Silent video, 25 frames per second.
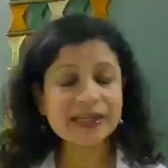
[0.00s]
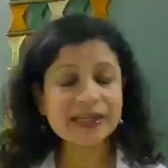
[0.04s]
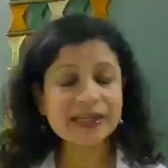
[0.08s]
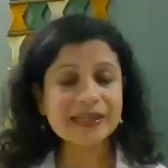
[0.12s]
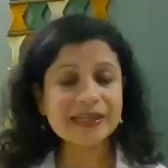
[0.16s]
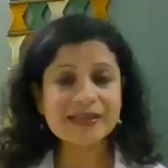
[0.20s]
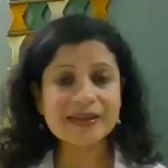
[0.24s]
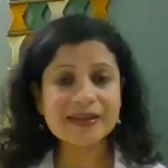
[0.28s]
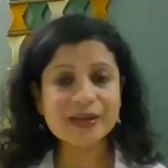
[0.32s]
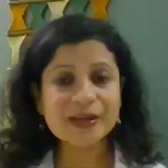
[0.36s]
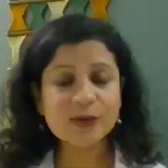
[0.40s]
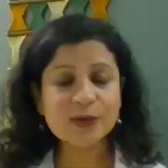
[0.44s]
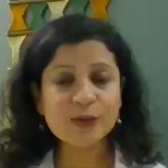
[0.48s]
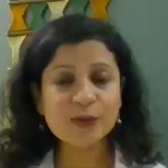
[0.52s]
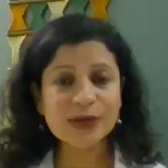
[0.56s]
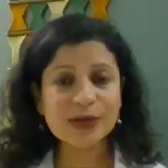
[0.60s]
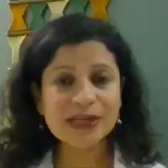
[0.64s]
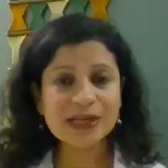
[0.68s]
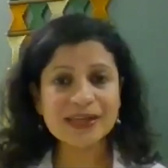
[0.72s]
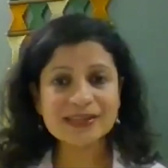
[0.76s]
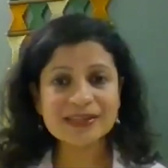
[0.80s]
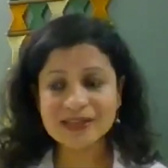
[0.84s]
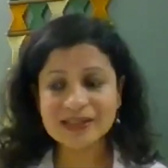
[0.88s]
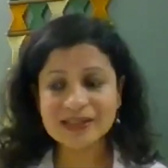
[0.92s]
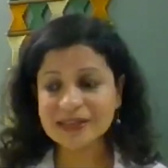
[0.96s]
we as
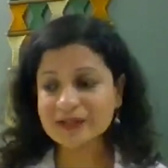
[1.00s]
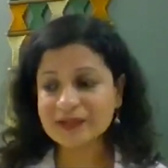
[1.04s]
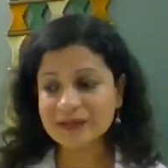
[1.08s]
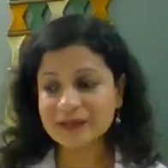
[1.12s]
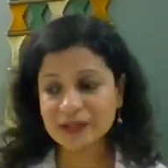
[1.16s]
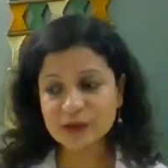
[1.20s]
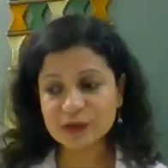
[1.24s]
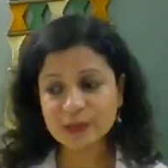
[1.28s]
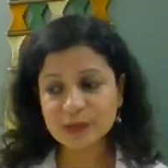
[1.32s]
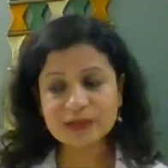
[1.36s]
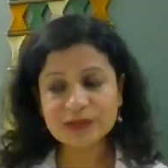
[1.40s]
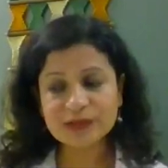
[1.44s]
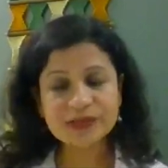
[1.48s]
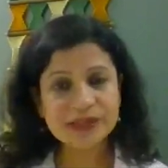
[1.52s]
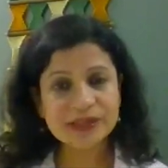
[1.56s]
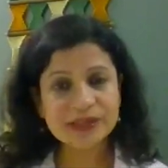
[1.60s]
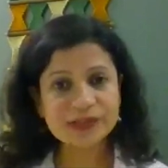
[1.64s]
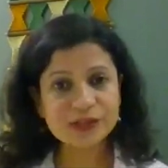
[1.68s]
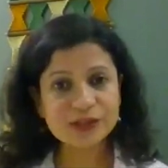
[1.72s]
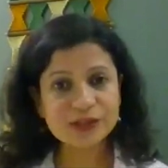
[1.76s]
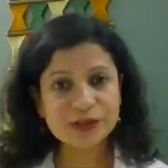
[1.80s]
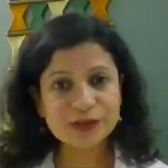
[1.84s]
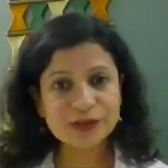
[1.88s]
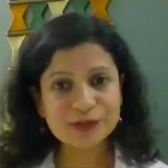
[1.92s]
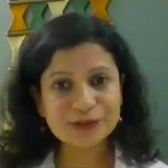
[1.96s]
individuals can
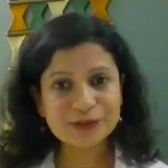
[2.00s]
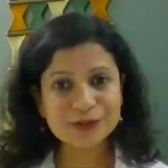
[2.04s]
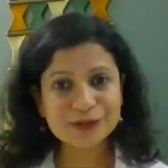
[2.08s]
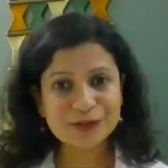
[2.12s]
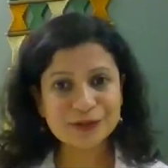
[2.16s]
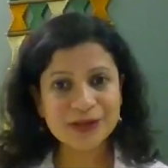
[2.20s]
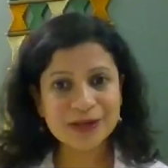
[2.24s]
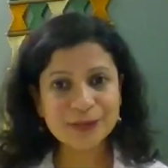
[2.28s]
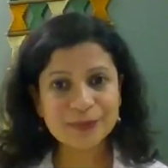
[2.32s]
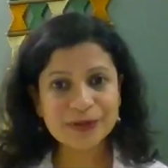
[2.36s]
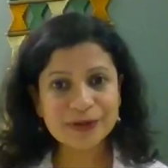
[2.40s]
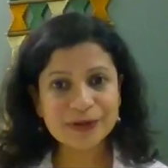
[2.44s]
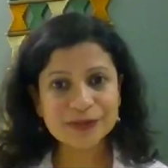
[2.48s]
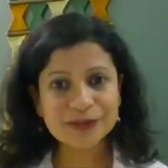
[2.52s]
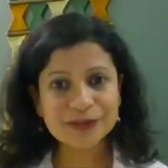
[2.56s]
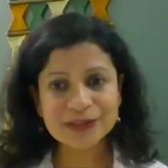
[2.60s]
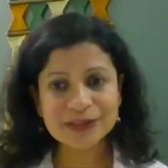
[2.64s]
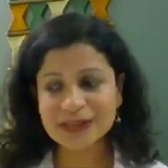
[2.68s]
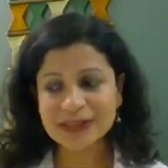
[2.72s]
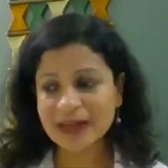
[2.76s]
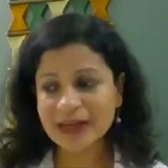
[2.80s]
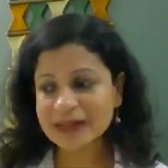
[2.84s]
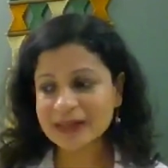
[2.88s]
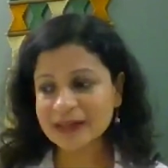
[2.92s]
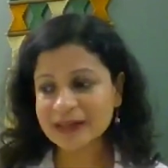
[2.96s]
do to help our
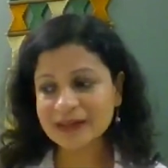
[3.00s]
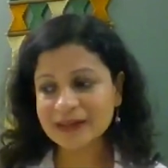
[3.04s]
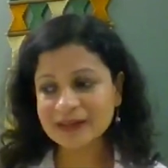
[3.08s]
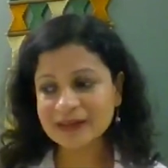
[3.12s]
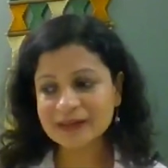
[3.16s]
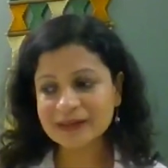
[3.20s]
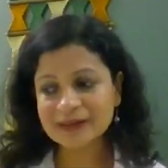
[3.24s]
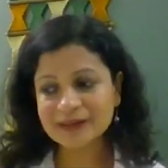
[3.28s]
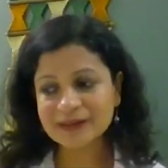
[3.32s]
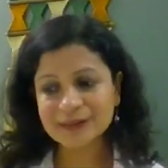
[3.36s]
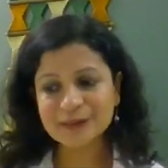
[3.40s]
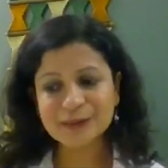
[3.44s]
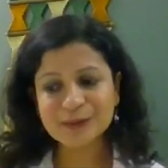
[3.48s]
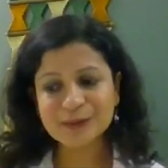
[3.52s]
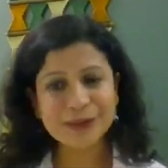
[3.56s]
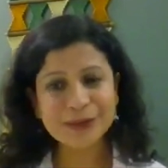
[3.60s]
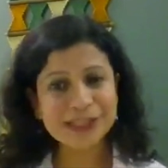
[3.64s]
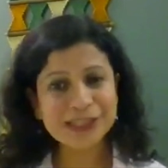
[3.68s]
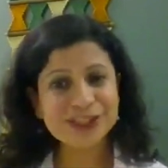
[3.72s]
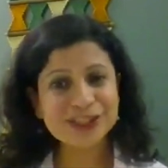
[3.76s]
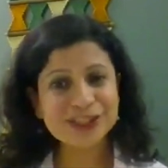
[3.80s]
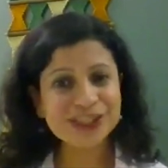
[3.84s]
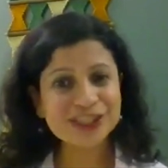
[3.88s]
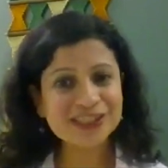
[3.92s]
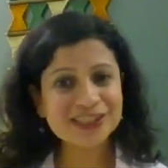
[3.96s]
society
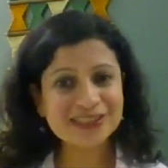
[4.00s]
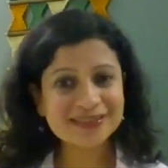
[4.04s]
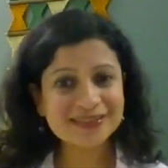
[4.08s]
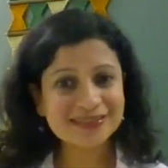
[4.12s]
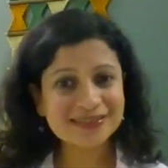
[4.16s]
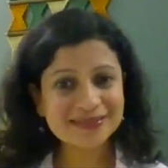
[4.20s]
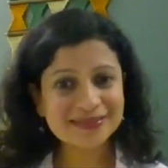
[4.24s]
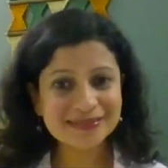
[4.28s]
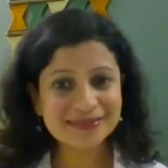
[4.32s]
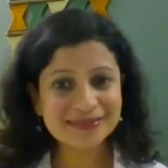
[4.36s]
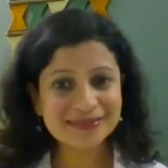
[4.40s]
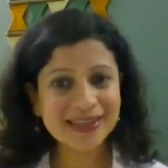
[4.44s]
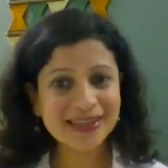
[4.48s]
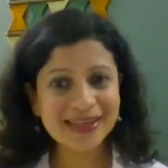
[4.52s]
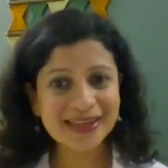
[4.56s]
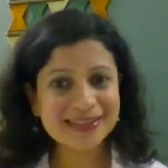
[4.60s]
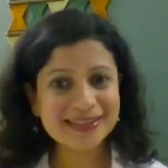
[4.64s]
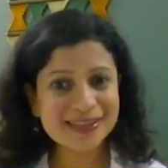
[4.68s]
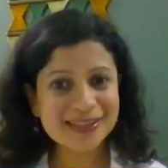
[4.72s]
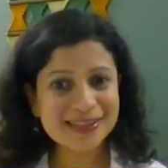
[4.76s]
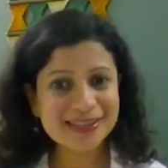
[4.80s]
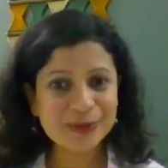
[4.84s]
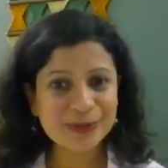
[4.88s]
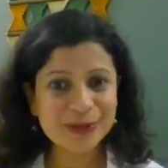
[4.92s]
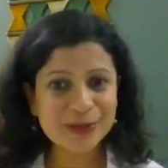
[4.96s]
reach that
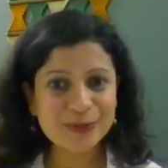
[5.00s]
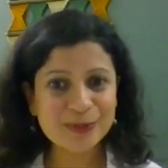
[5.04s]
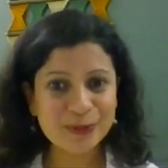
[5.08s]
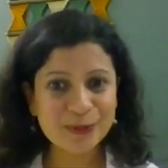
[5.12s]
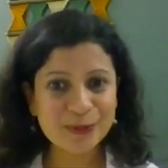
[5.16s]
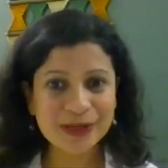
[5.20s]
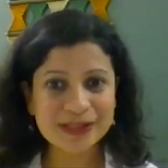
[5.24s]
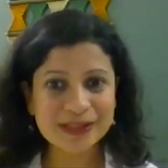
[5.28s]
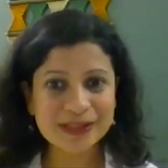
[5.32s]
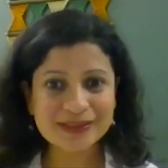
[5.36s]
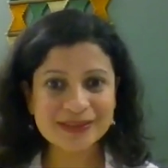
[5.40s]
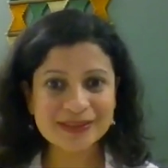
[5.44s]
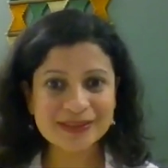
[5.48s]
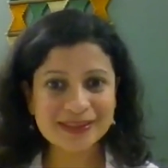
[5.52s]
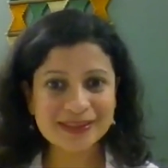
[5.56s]
tipping point?